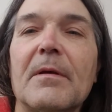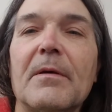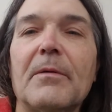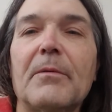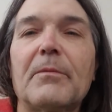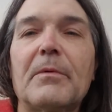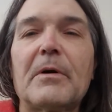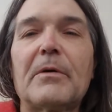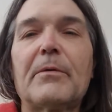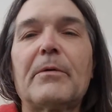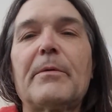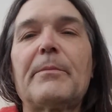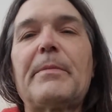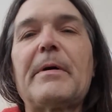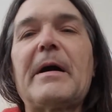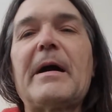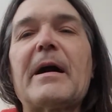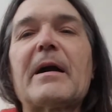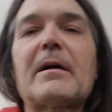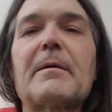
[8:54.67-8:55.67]
Well, we're
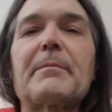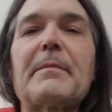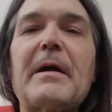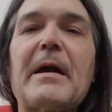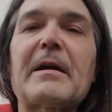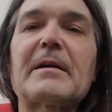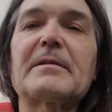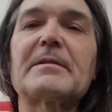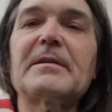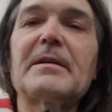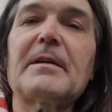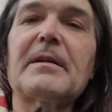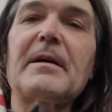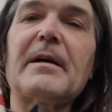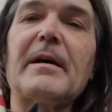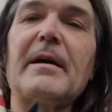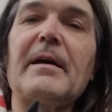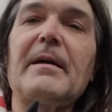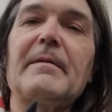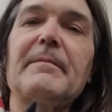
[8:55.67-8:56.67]
back, Maxie and
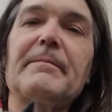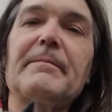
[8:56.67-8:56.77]
I.